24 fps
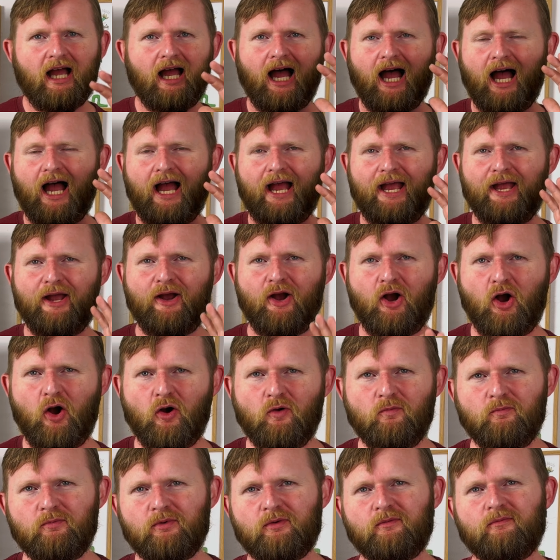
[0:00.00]
I
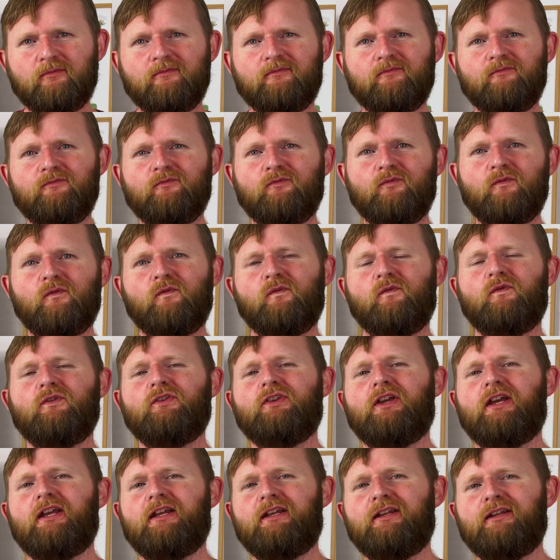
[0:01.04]
hope
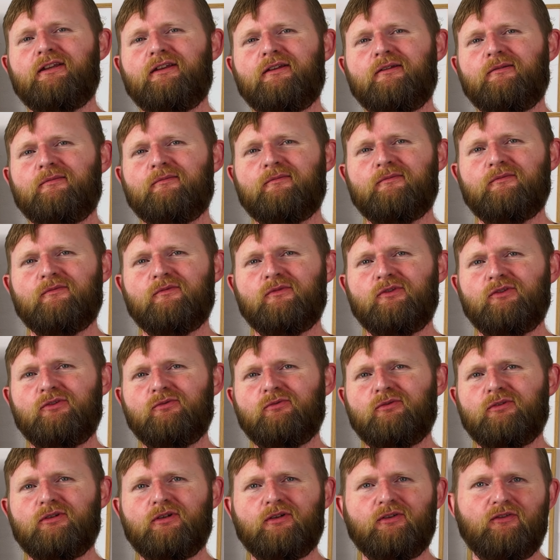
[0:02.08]
that you
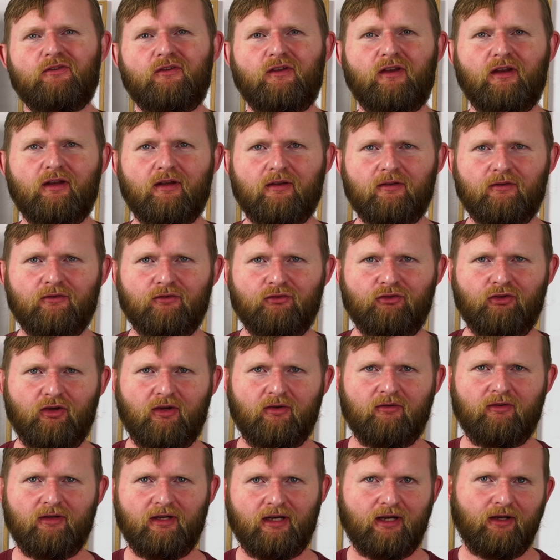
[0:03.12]
will consider
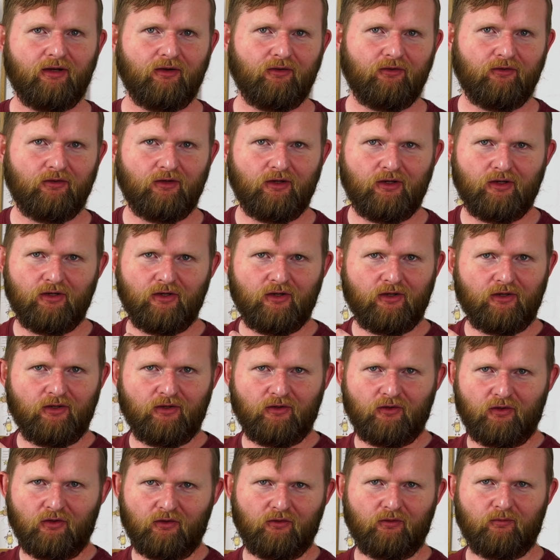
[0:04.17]
sharing and
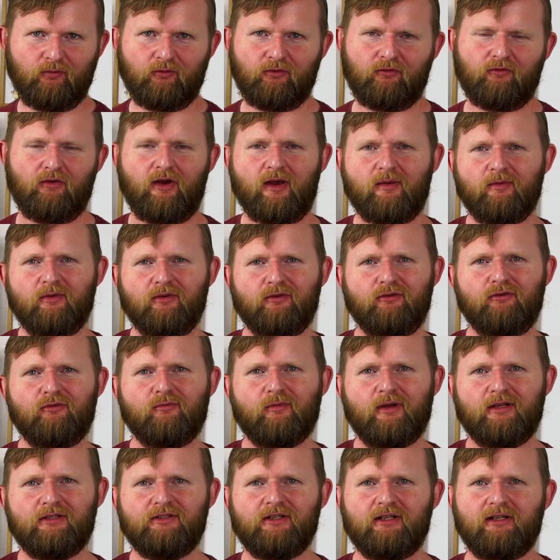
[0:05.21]
subscribing to
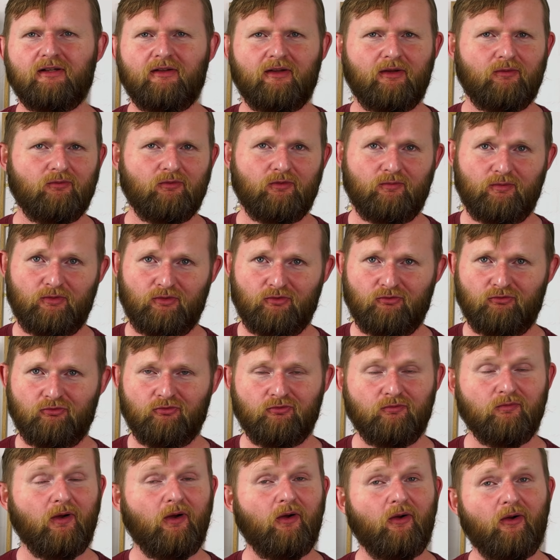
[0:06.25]
my channel. That would be
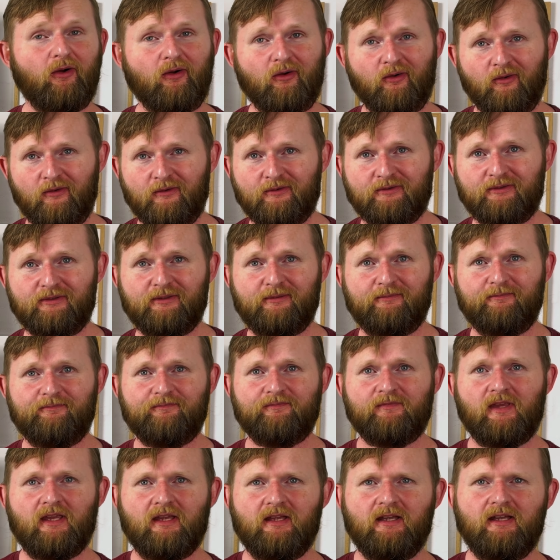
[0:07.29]
super awesome.
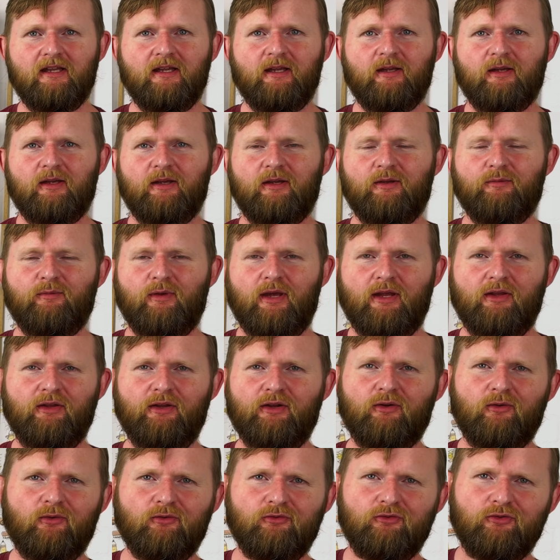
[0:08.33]
And
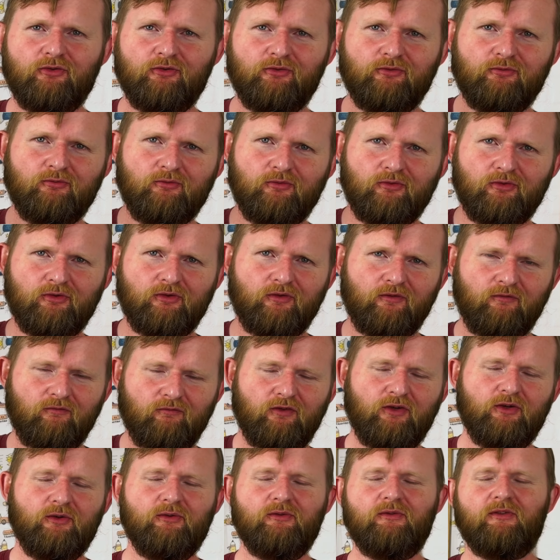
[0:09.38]
then also
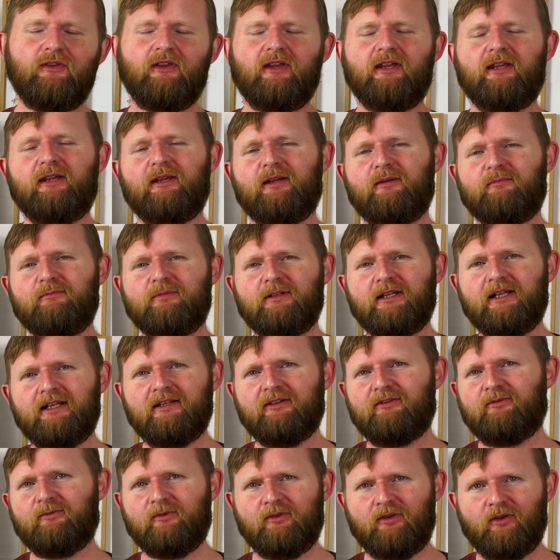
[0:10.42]
view the
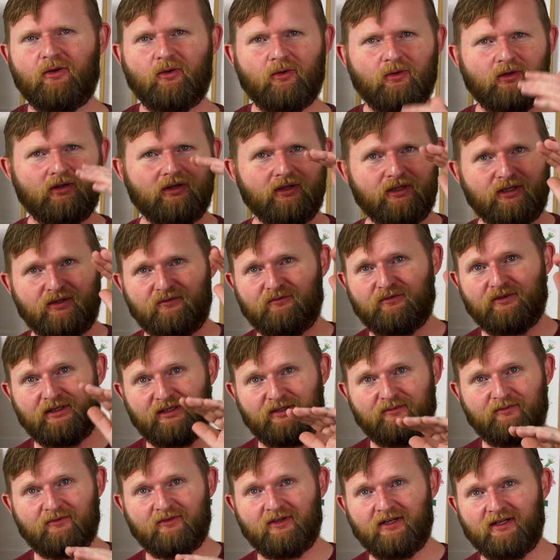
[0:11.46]
playlist with all the different
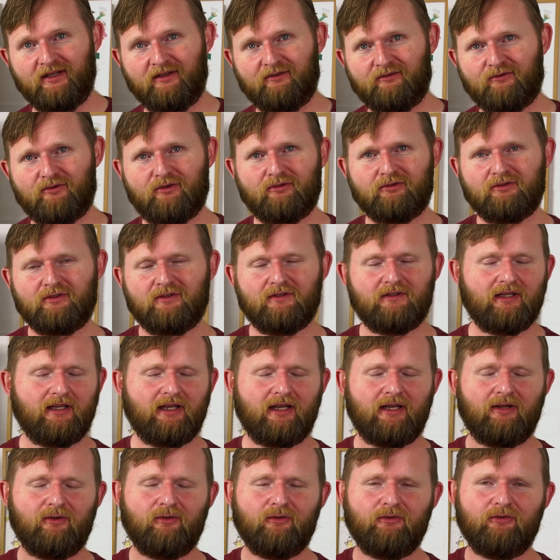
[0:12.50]
liberating structures.
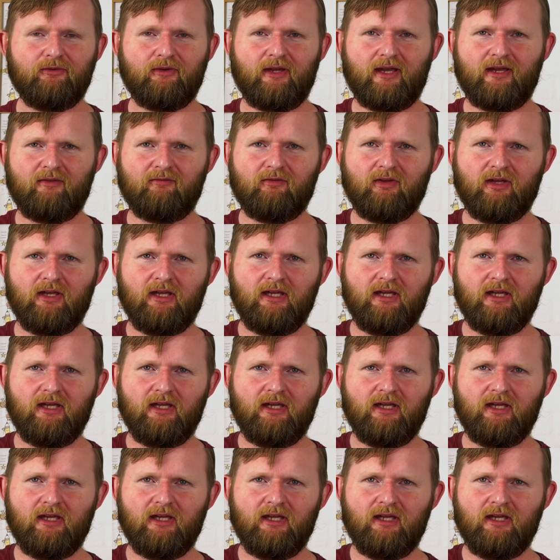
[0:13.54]
I also have